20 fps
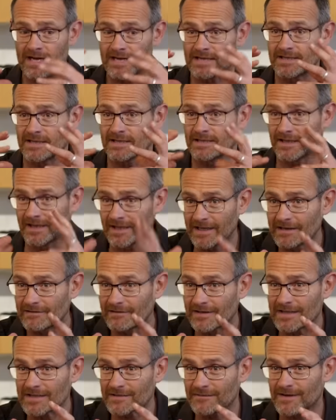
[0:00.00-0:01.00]
its sense of
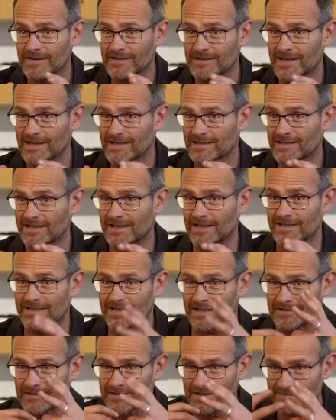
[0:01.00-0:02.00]
hearing is fantastic, its
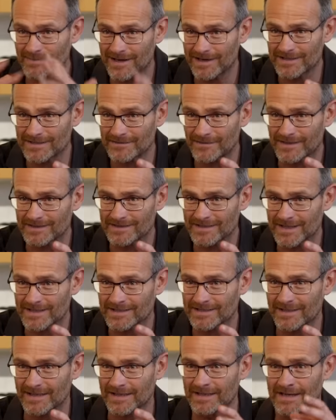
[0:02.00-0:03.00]
sense of smell is
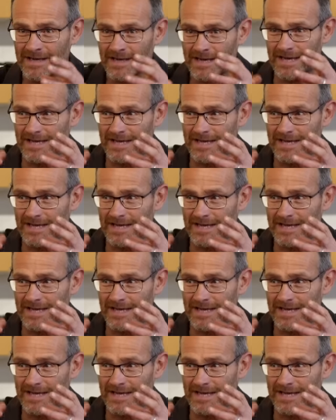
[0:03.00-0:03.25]
fantastic.